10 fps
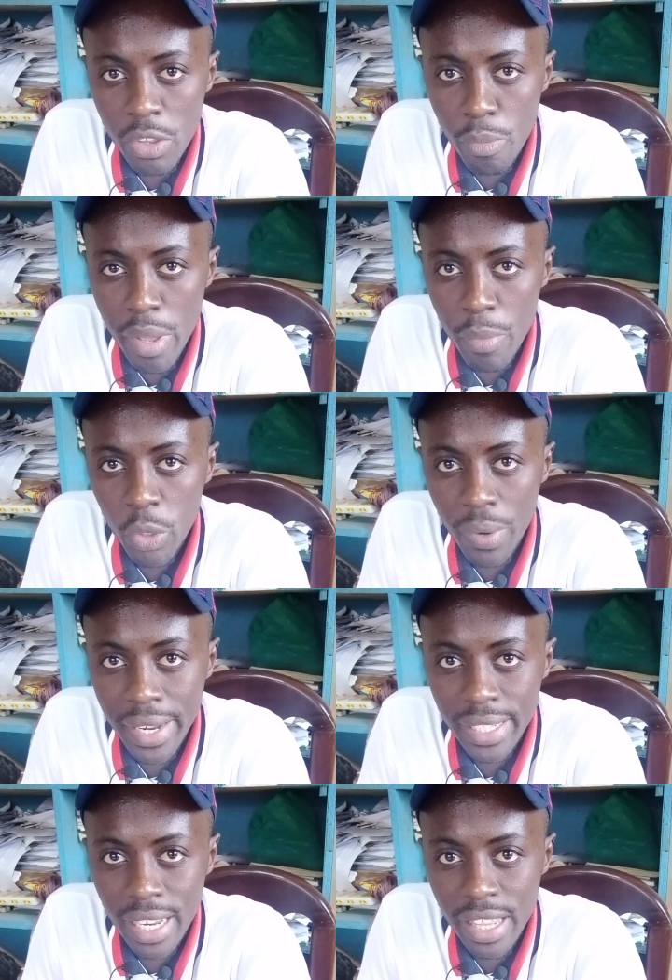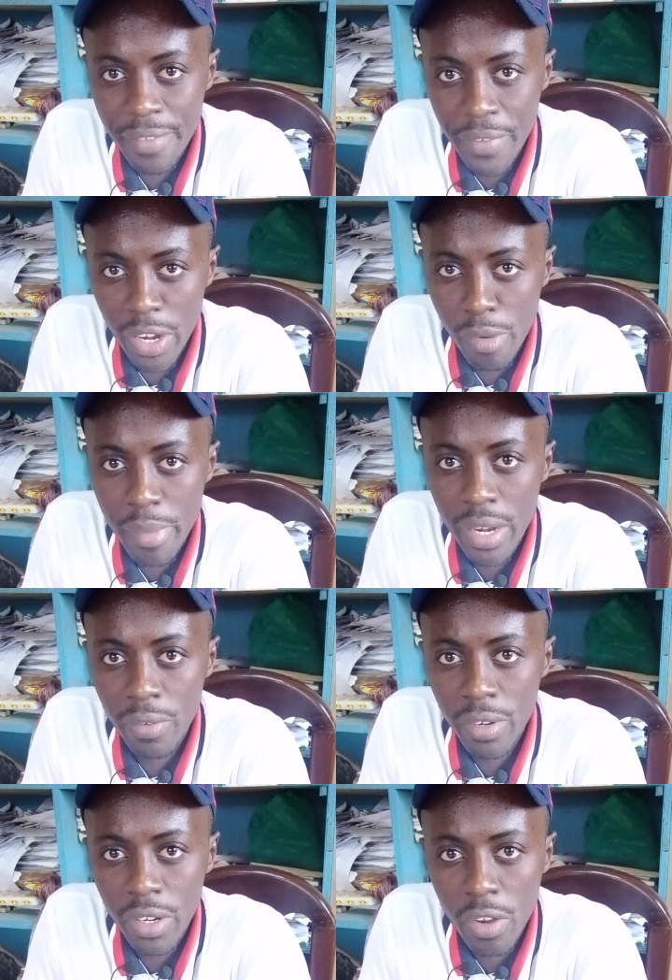You'll be able to understand the
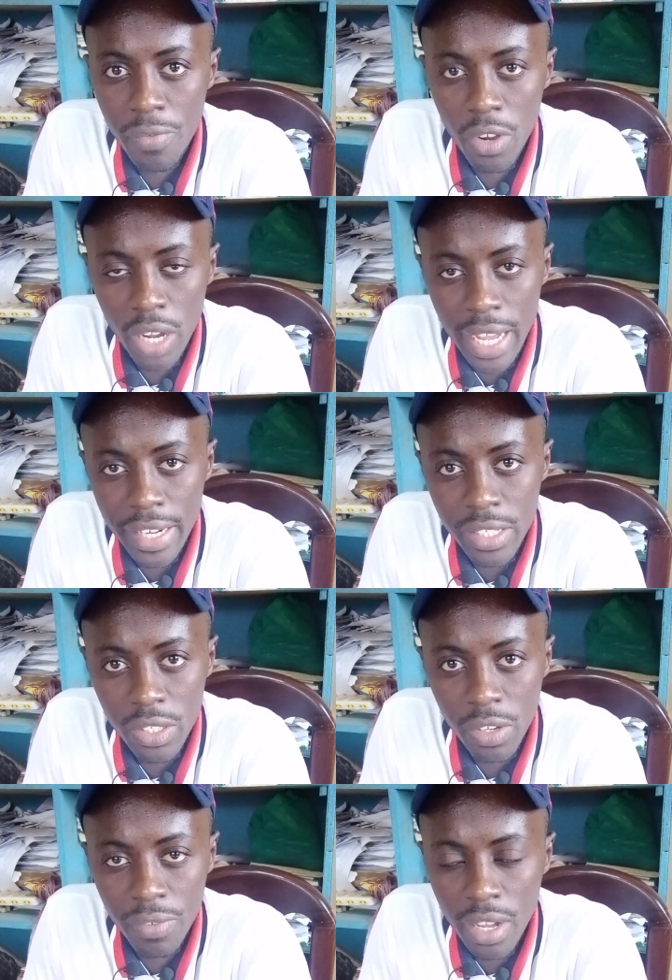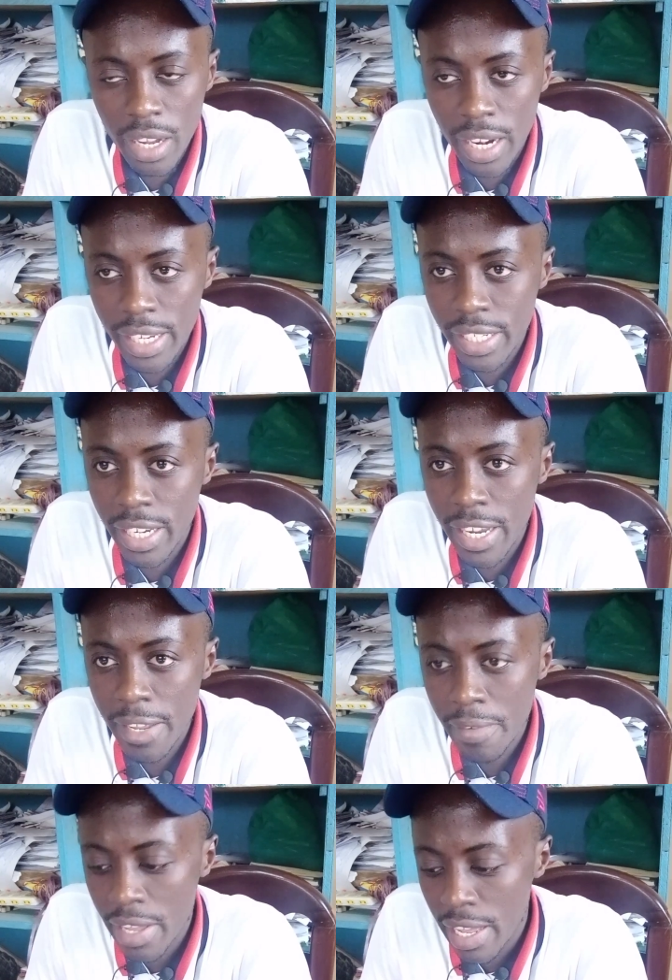phenomenon of occurrence of
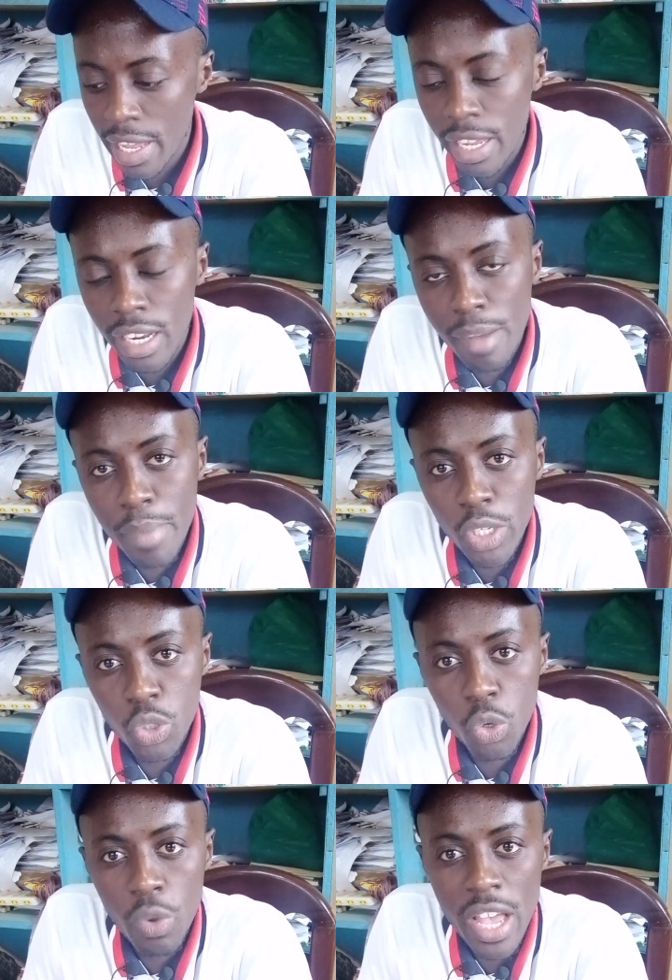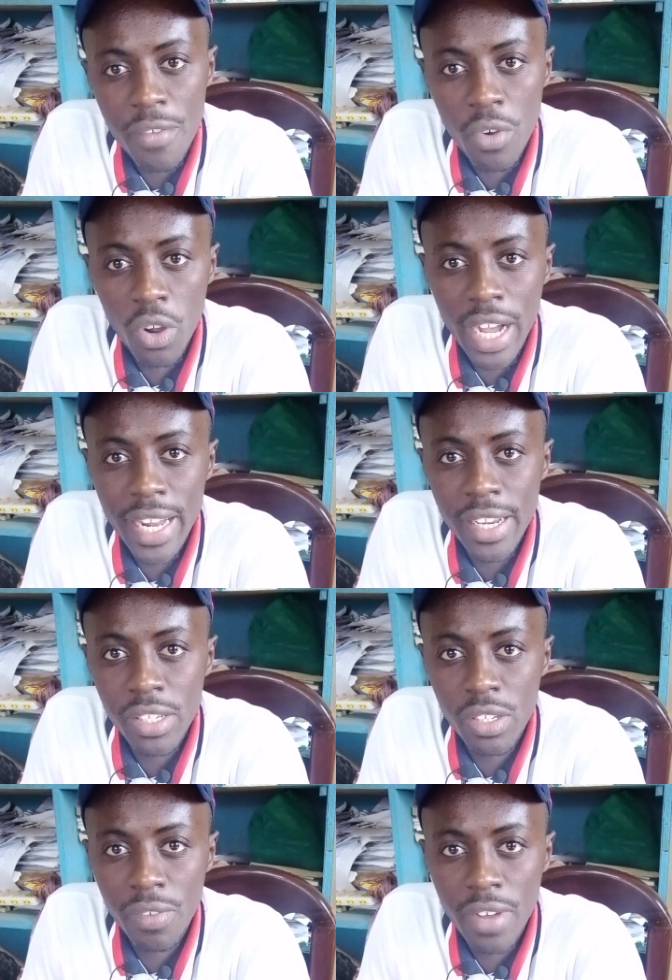lightning. Number 2, we have
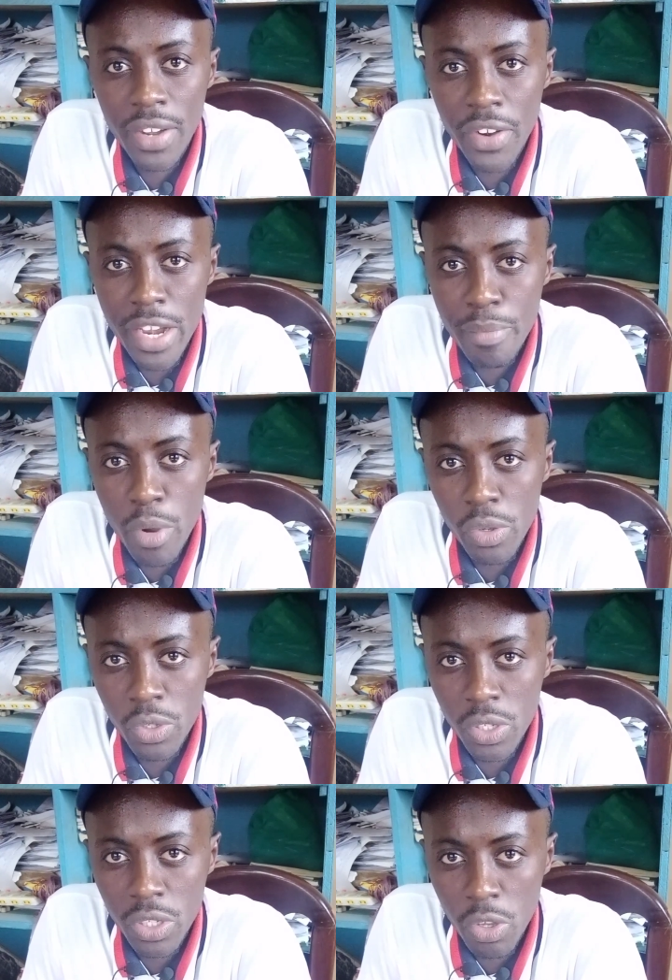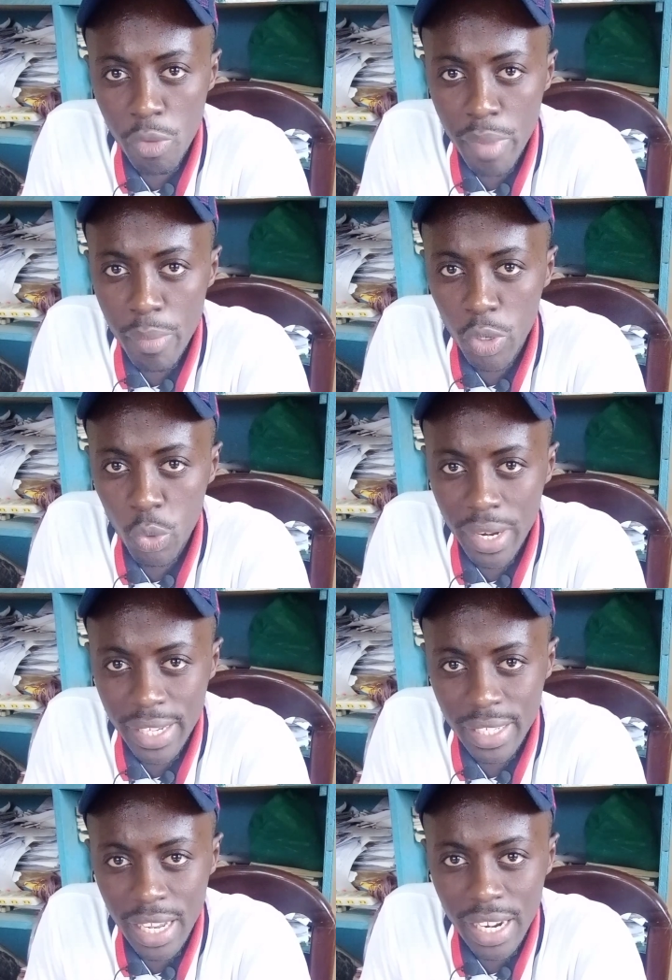occurrence of rainbows. So you'll be able to
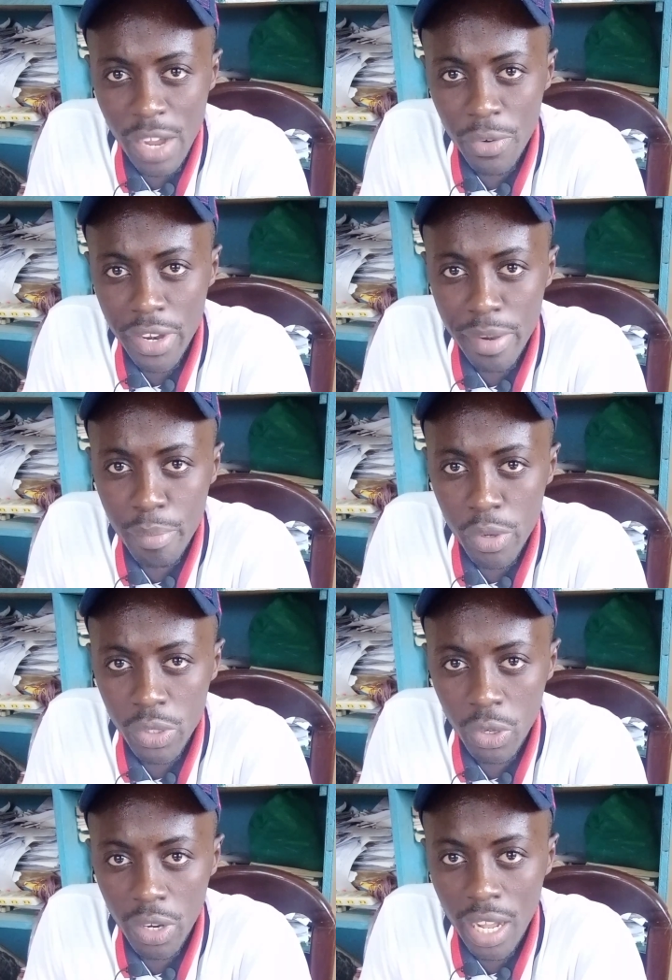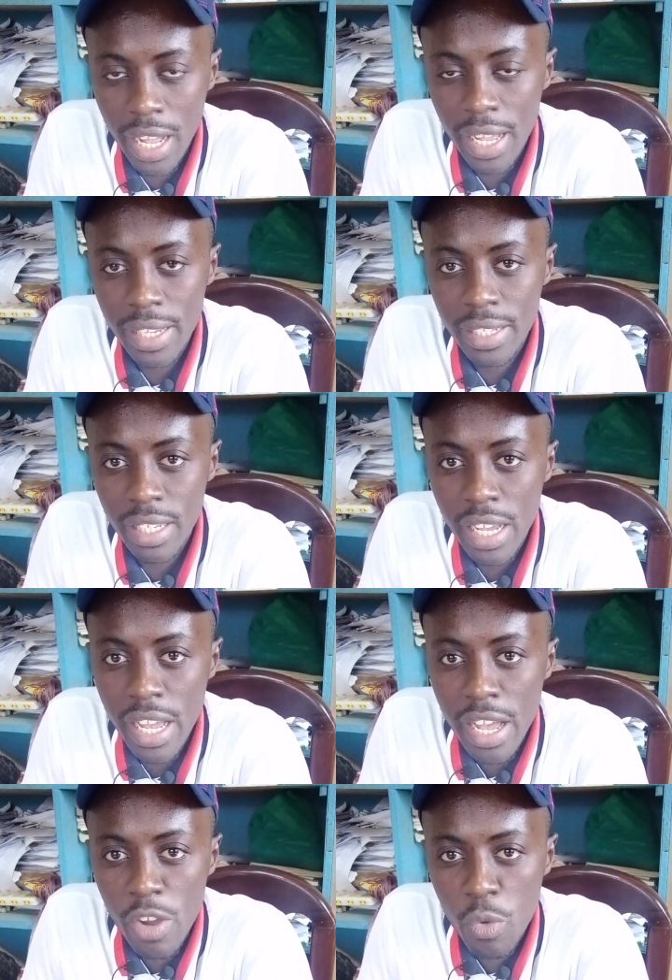understand how rainbows occurs.
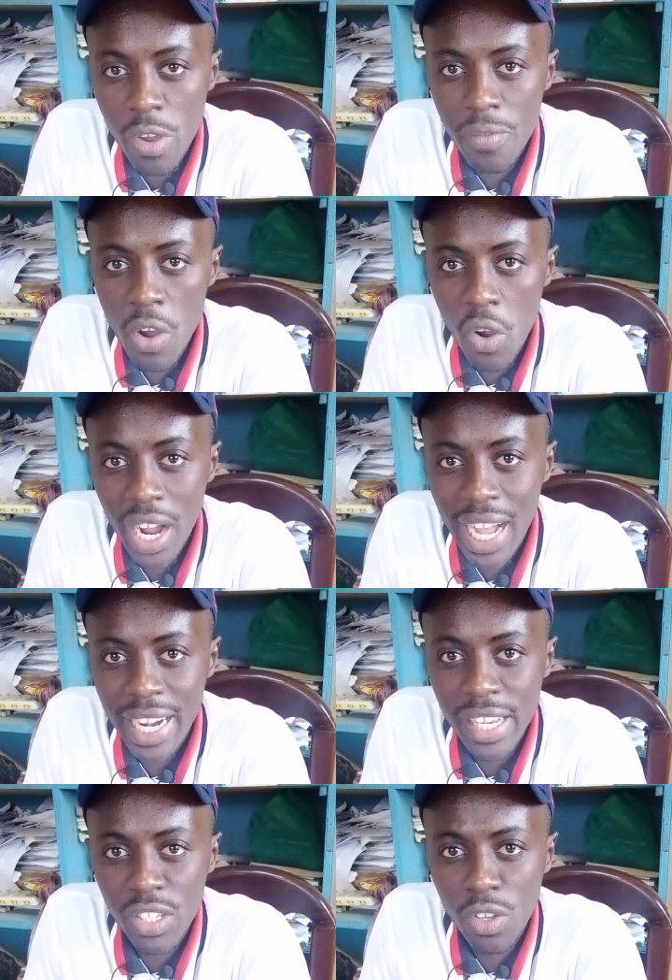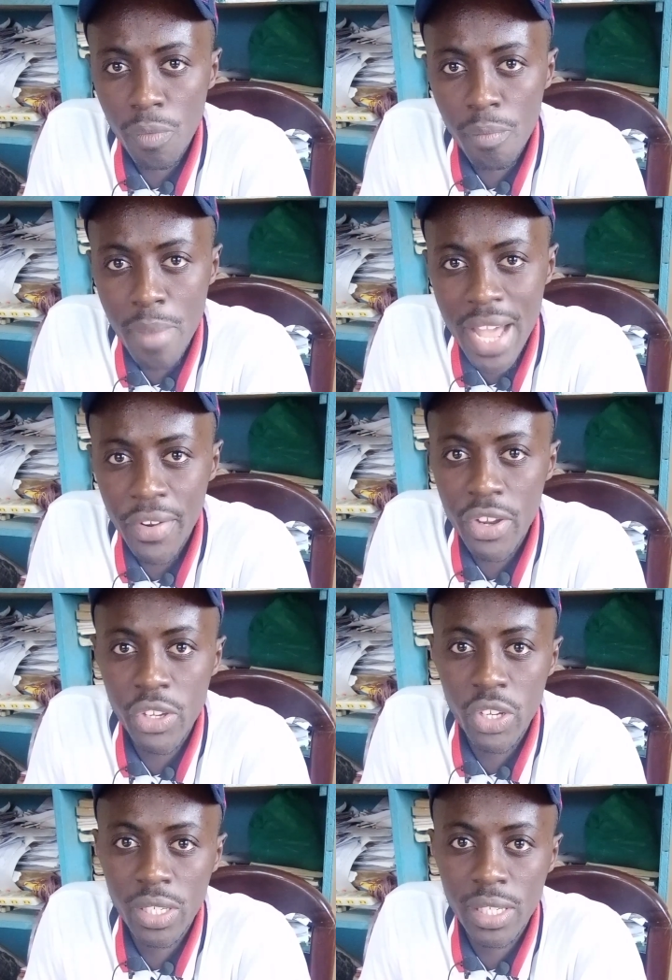We have occurrence of
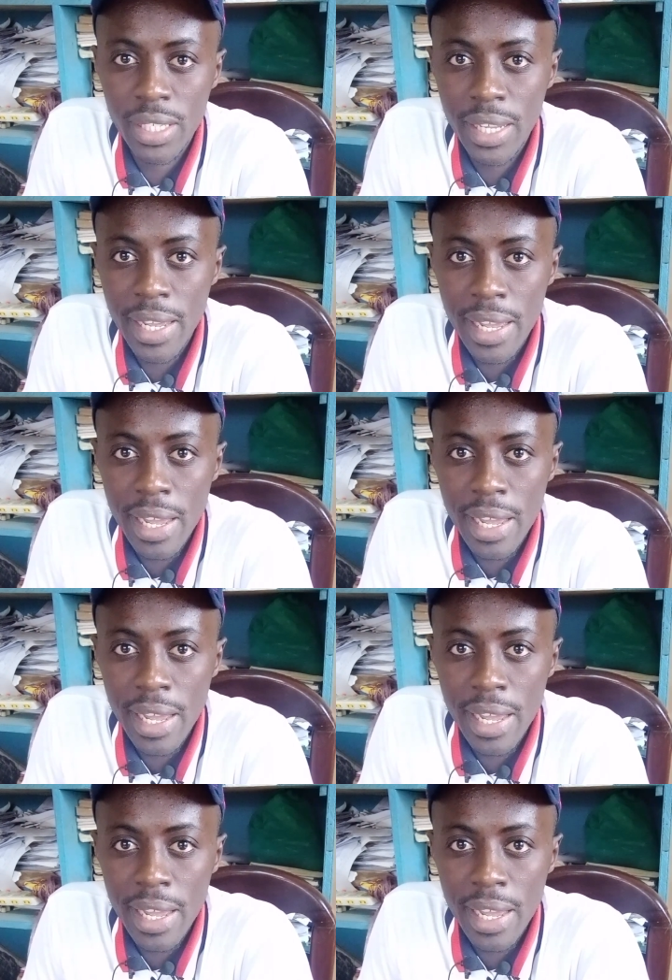marriages.